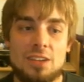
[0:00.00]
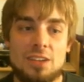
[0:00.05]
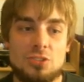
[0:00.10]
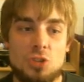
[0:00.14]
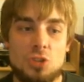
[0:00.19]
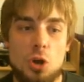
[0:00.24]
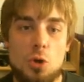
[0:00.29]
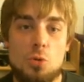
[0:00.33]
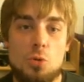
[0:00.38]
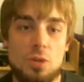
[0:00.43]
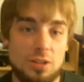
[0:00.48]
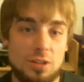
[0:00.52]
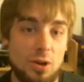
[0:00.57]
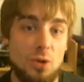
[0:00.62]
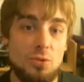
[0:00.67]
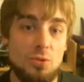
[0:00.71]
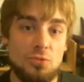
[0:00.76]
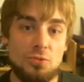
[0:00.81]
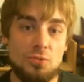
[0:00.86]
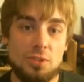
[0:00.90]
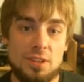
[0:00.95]

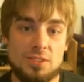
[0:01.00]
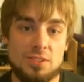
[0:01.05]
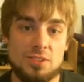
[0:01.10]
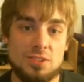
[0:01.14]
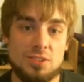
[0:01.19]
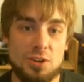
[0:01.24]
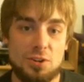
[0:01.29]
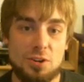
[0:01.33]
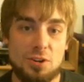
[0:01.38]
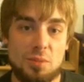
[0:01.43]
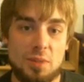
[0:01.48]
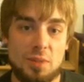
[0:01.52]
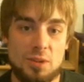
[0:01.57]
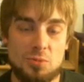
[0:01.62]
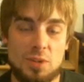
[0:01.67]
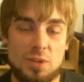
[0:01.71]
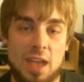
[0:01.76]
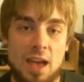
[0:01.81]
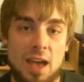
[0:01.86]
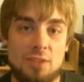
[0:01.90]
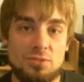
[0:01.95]
2-0 for this tournament.
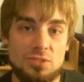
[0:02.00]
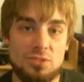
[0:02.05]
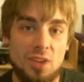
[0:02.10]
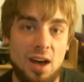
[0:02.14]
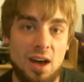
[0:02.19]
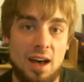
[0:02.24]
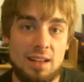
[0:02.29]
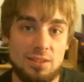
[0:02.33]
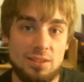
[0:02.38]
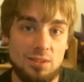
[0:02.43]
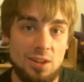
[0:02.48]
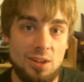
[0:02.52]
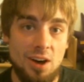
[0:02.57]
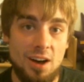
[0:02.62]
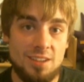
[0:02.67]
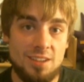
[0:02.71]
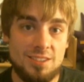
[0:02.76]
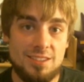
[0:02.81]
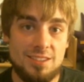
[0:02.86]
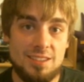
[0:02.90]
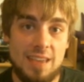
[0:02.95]
We have not
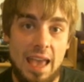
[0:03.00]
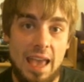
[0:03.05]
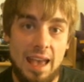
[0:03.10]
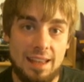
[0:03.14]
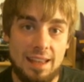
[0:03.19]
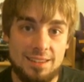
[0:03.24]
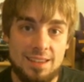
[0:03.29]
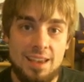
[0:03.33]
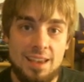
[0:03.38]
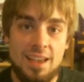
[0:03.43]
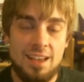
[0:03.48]
lost yet.